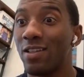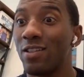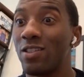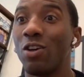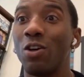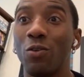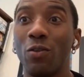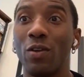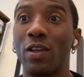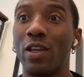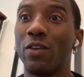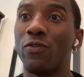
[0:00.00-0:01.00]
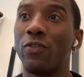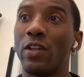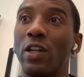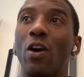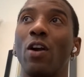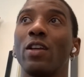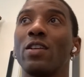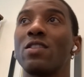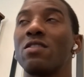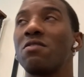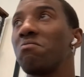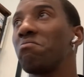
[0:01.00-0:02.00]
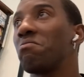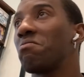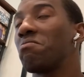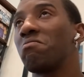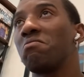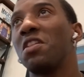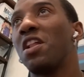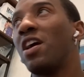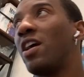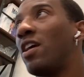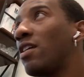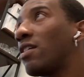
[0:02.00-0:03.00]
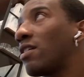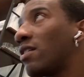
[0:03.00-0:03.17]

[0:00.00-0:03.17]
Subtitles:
So if an artist, like,